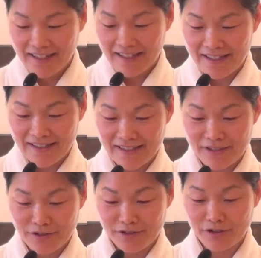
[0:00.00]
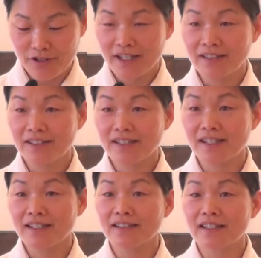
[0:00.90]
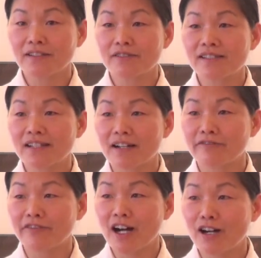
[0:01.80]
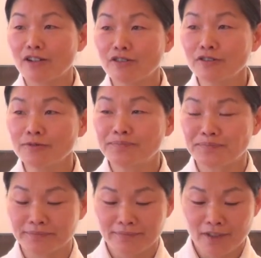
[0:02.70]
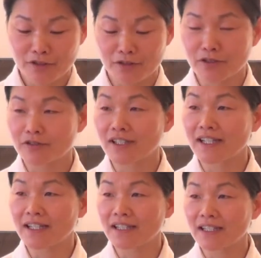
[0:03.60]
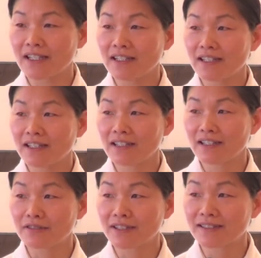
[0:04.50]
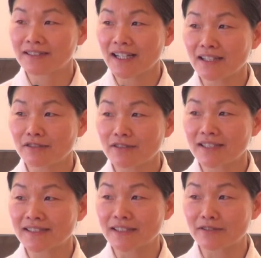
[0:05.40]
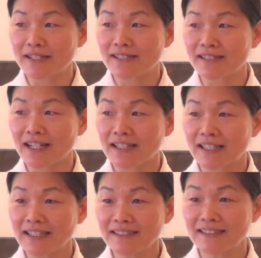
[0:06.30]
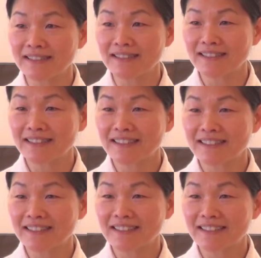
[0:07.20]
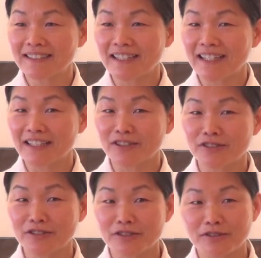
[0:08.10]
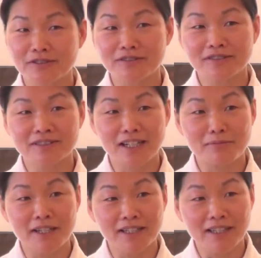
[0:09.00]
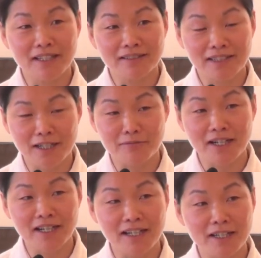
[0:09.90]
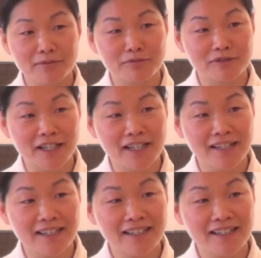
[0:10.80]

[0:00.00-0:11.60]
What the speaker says: As you chanted Ilonsang vow, you know already Ilonsang, what Ilonsang is, and you know Dharmakaya Buddha.